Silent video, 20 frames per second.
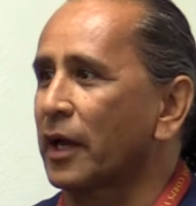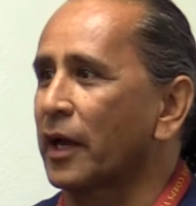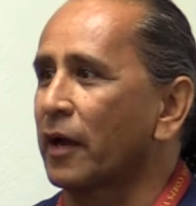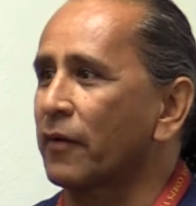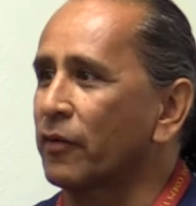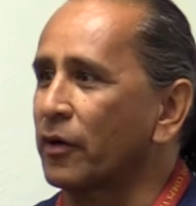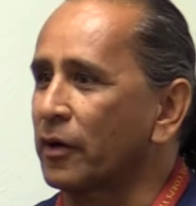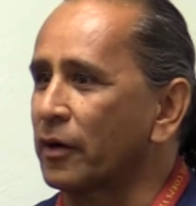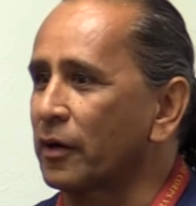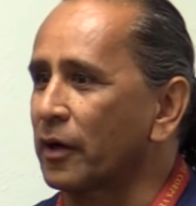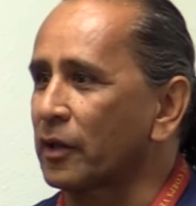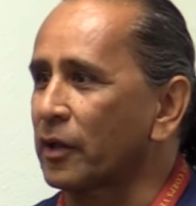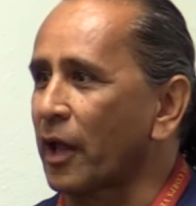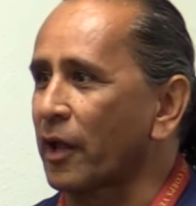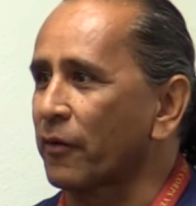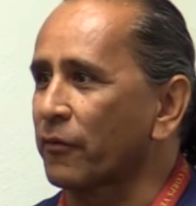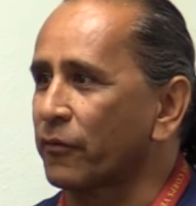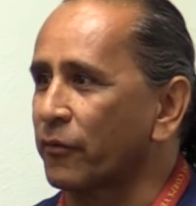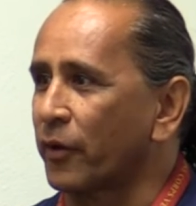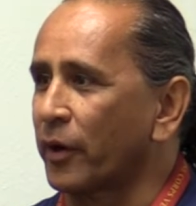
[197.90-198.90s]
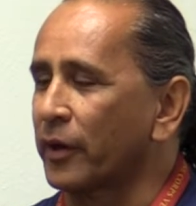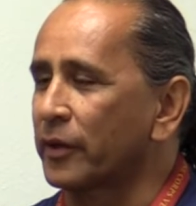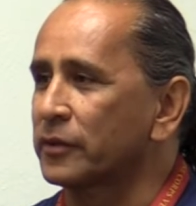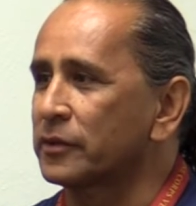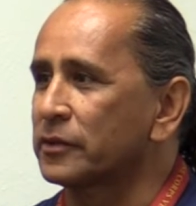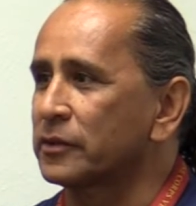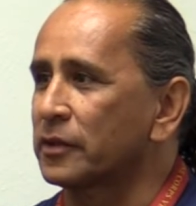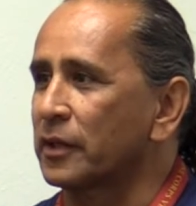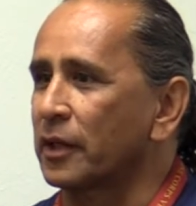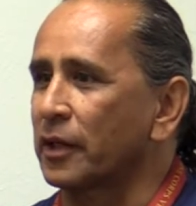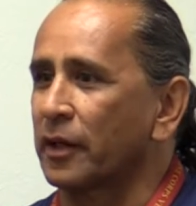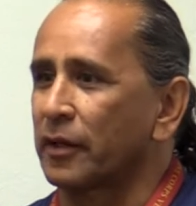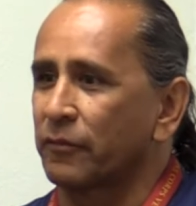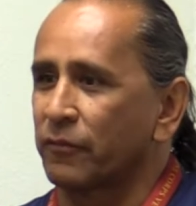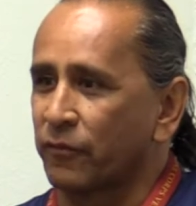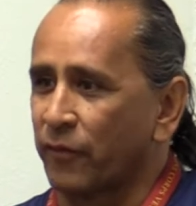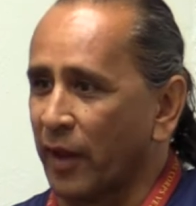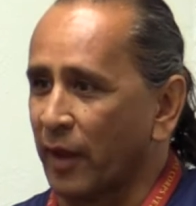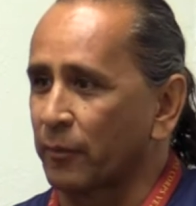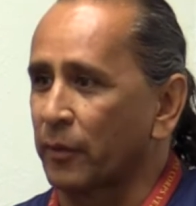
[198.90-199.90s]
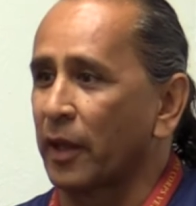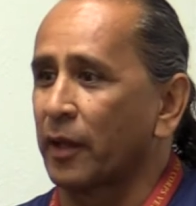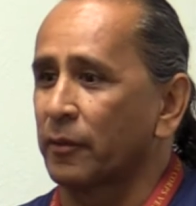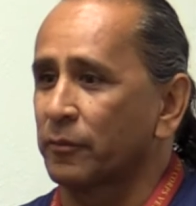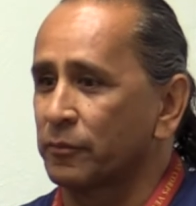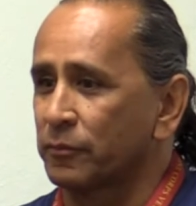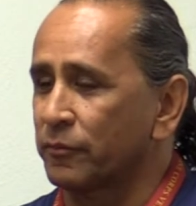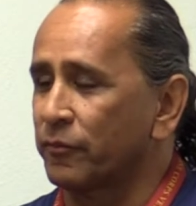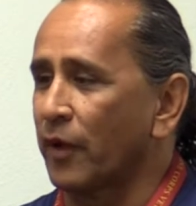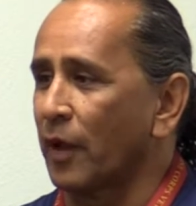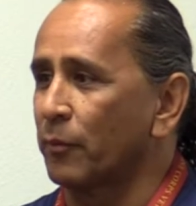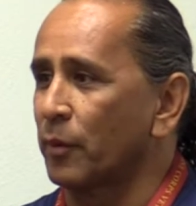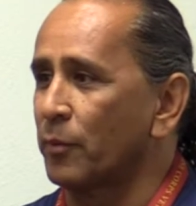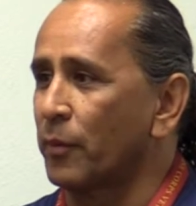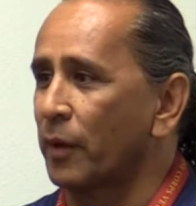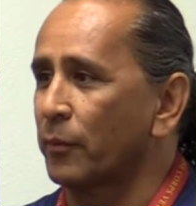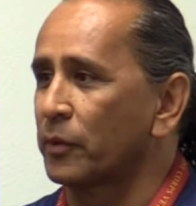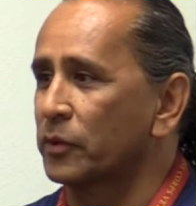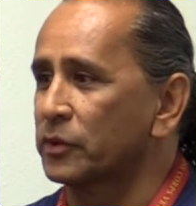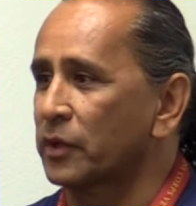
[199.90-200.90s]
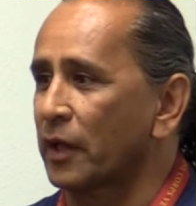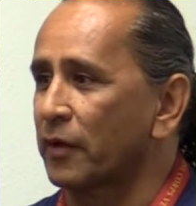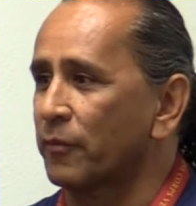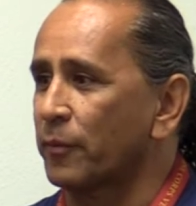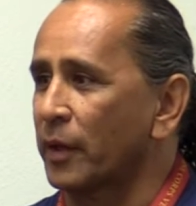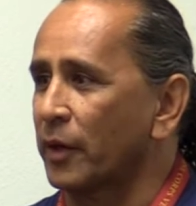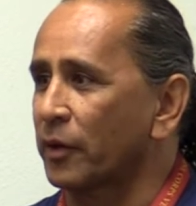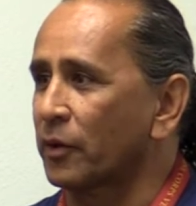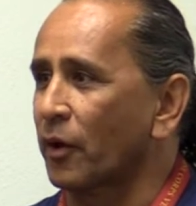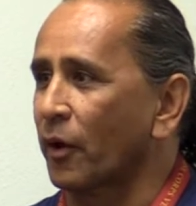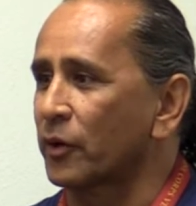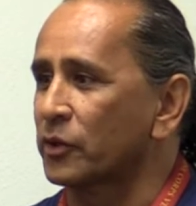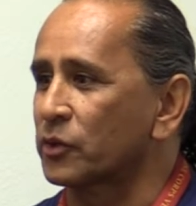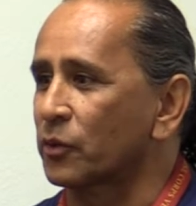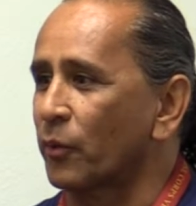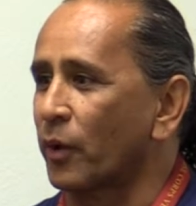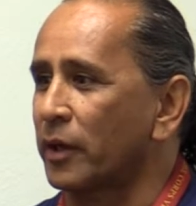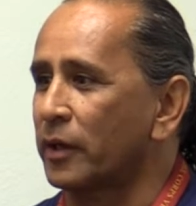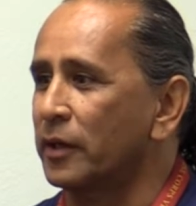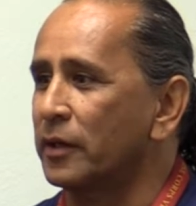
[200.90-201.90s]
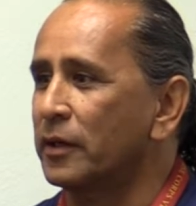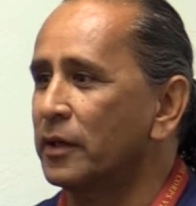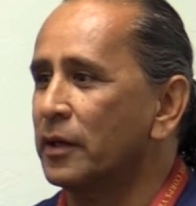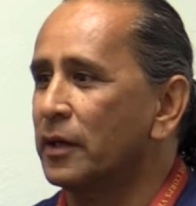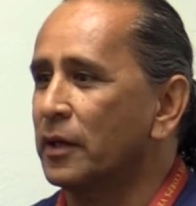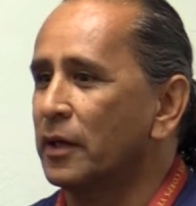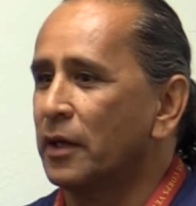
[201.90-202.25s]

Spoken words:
I have a lot of friends and family members that have been incarcerated.